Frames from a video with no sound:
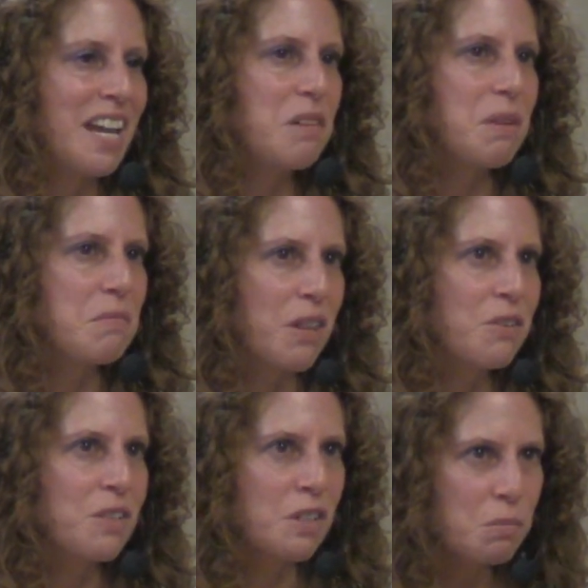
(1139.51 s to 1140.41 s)
And my
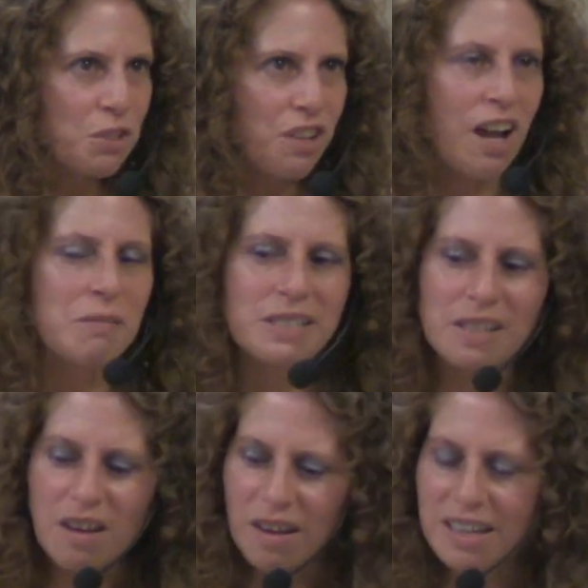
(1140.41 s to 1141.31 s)
mother's in her
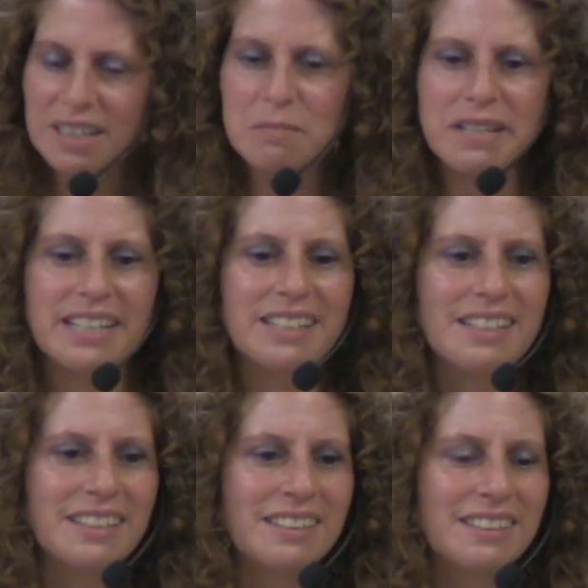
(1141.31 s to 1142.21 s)
pajamas on the bed,